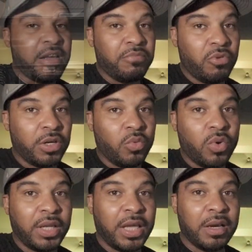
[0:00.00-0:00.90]
have more than
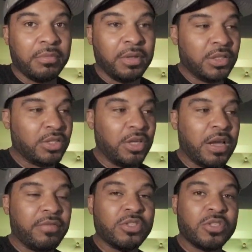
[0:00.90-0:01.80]
one camera, let's say
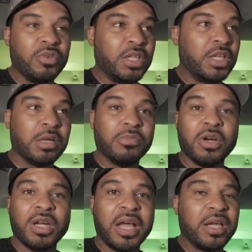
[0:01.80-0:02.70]
you have a Sony
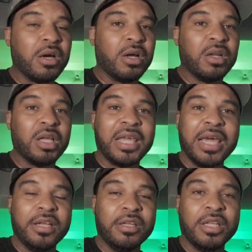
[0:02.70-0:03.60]
camera or a Nikon or a
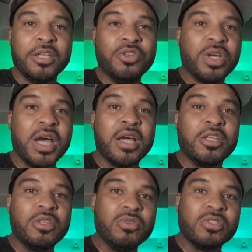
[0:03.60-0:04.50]
Canon, and you kind
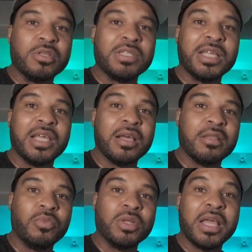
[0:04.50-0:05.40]
of use them
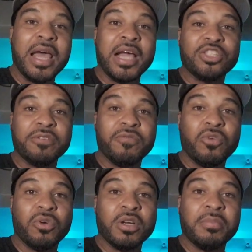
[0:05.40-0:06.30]
together with the Action
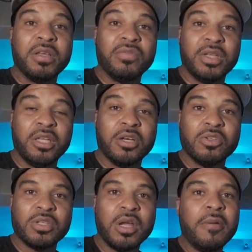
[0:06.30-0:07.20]
4 to make
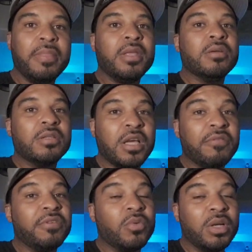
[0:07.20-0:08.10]
videos, you
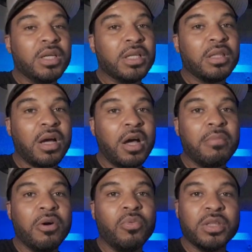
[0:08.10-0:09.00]
definitely want to get the
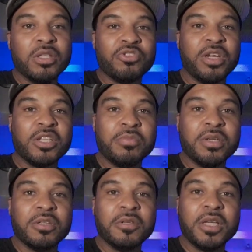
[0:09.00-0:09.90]
combo with the
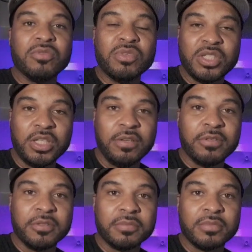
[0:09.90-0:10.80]
transmitter and the
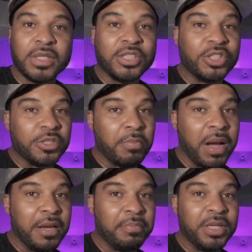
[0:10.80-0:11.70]
receiver. That's just
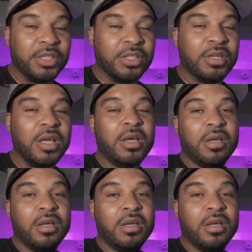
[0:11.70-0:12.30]
my opinion.